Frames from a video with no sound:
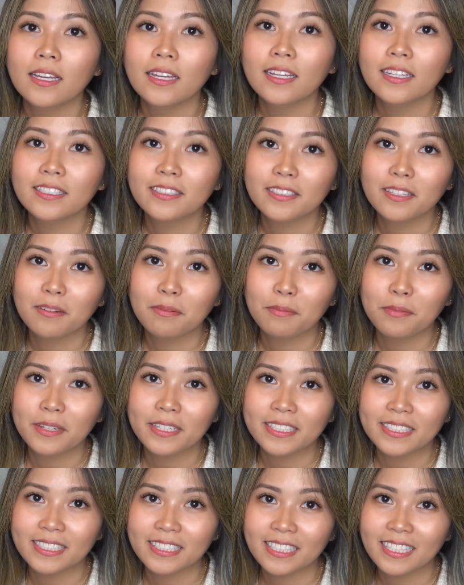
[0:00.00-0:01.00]
It's so
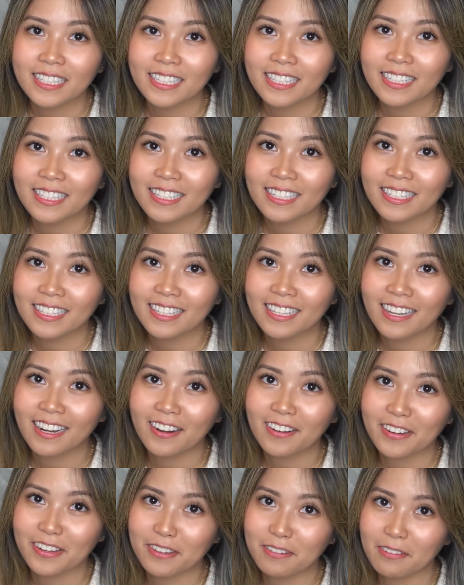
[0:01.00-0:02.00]
pretty.
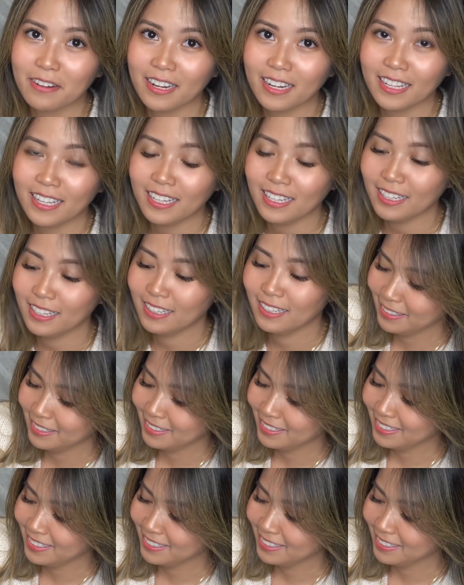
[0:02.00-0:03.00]
Are you ready?
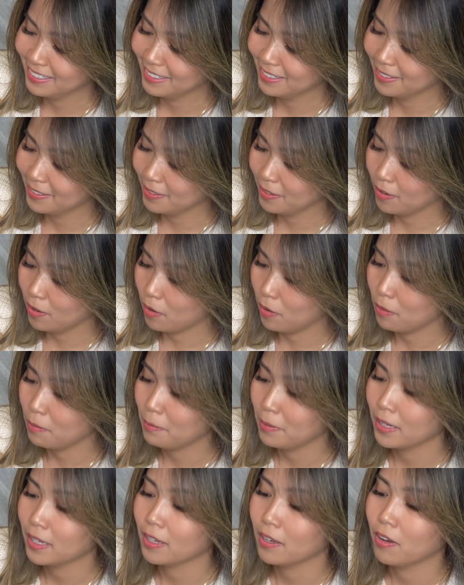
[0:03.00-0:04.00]
Oh
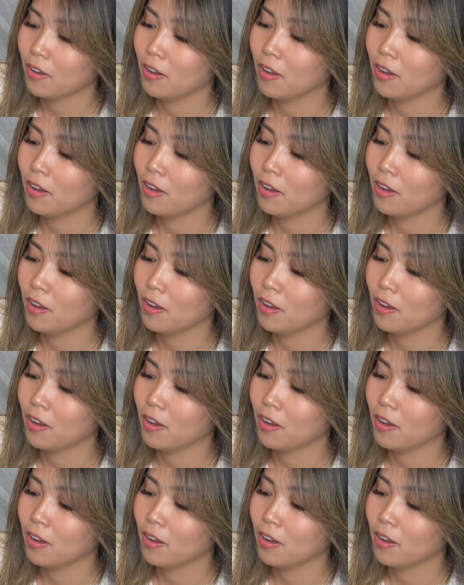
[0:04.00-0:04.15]
my gosh.